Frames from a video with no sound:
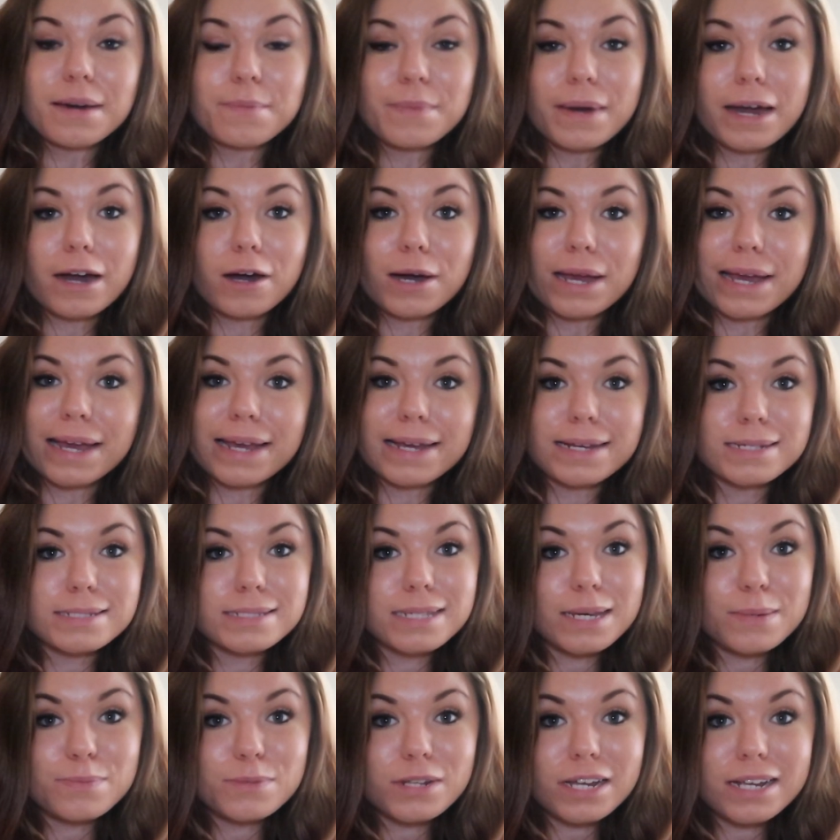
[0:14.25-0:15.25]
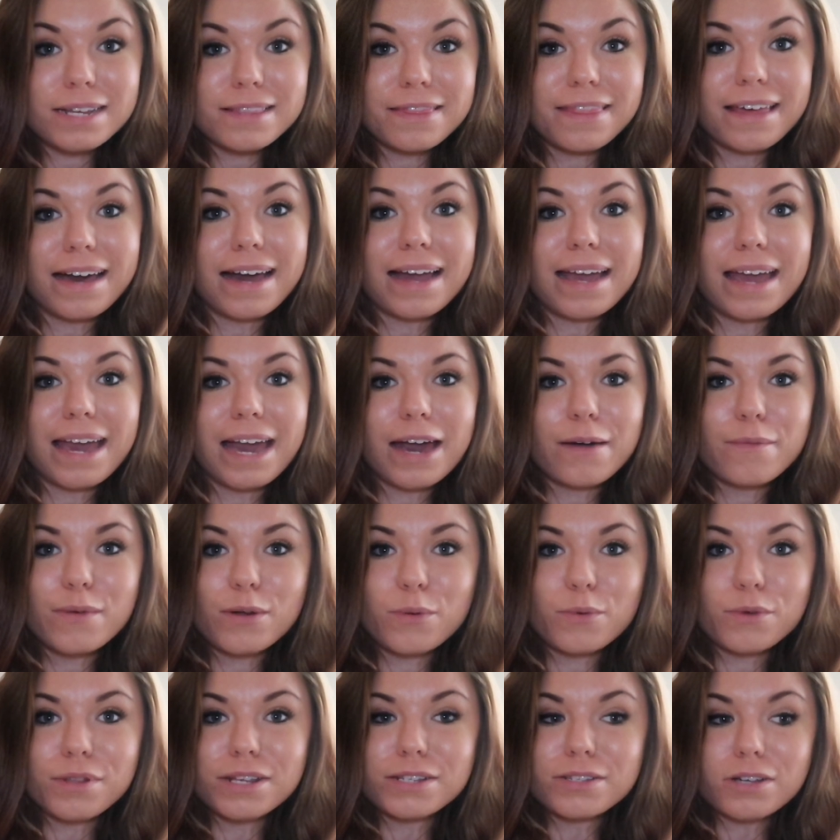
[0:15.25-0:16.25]
about a subject that I
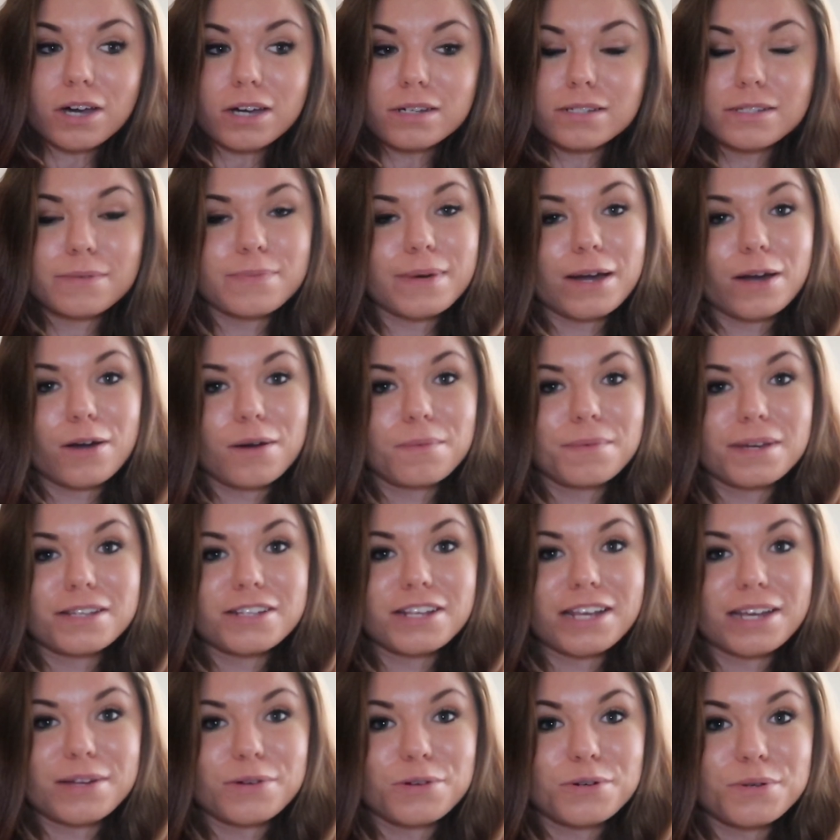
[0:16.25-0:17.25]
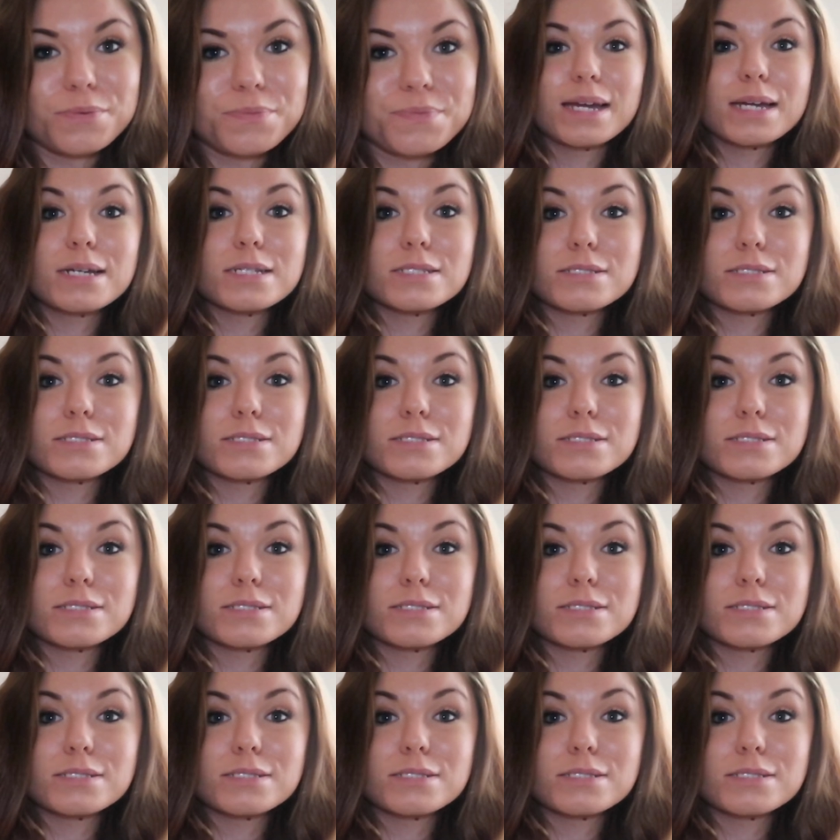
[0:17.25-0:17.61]
haven't really talked about on my channel.